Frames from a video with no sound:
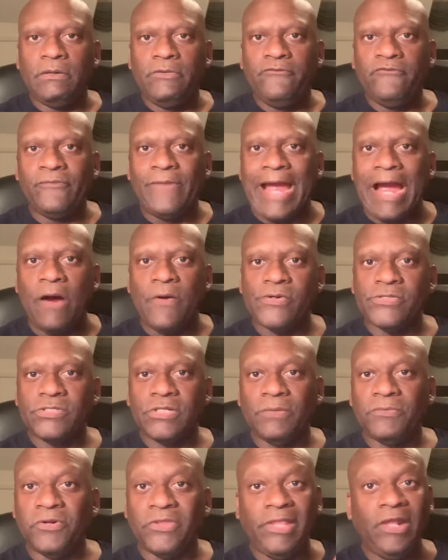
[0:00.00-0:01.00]
from Howard
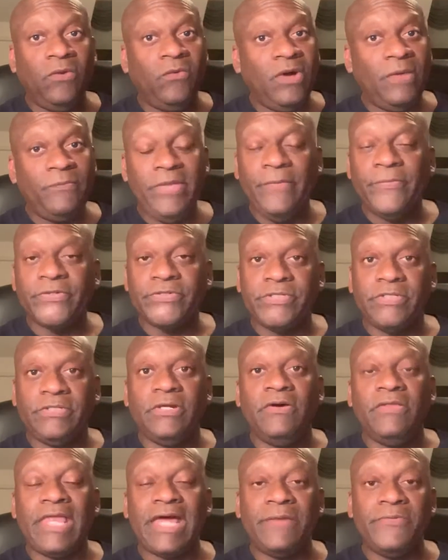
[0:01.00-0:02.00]
Terminal. They don't want people to
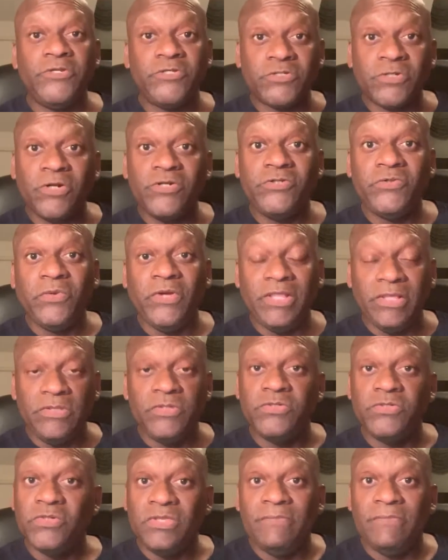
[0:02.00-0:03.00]
know that. You start doing,
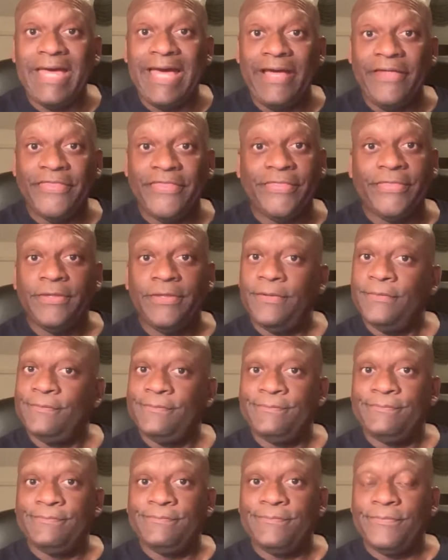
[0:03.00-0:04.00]
you do the math,
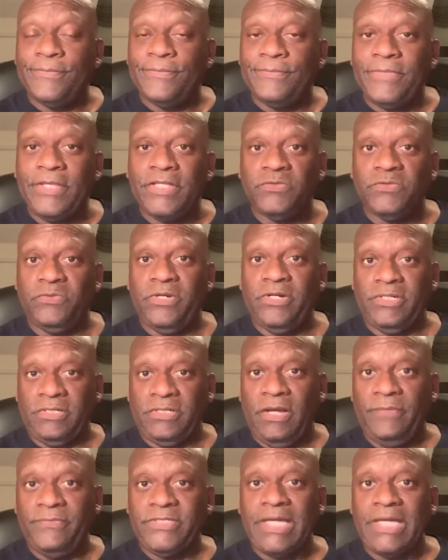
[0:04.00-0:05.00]
that's where it
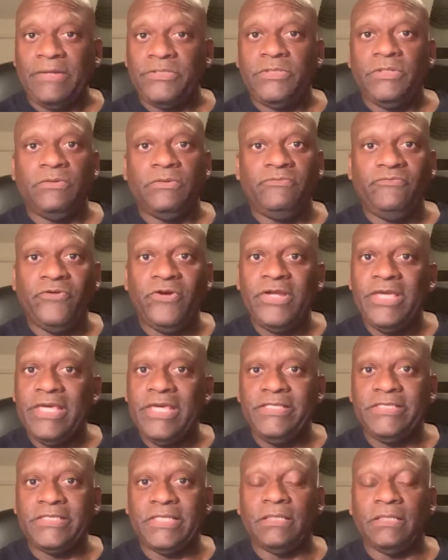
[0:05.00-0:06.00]
comes out to. Very
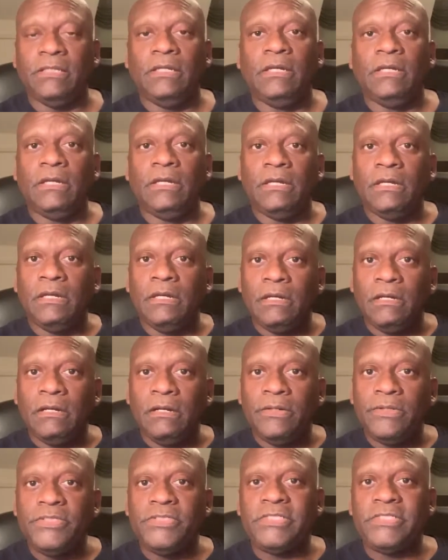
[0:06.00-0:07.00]
easy
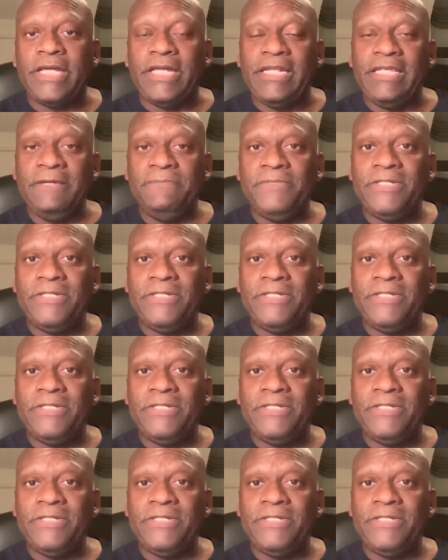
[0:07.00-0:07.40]
stadium